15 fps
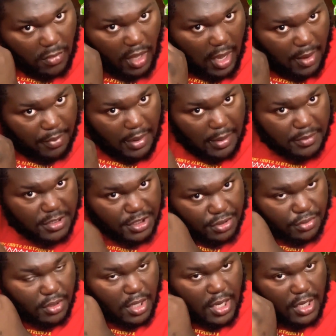I promise you,
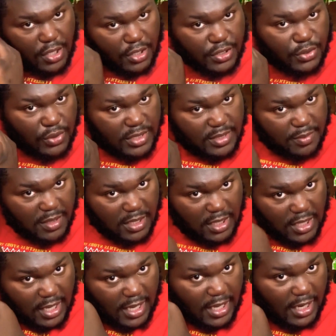your twist will be
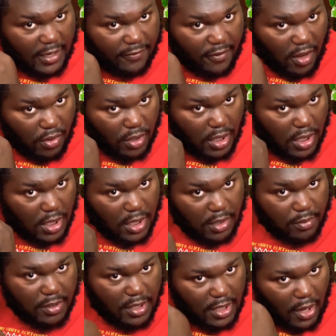looking illy-phony. It'll
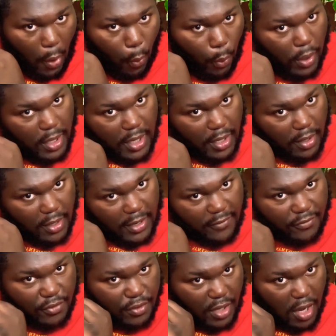be looking weird
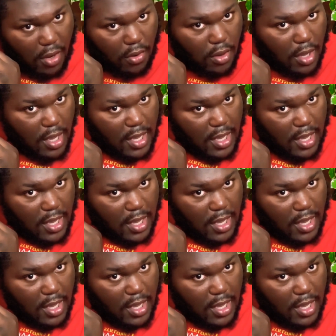if you don't.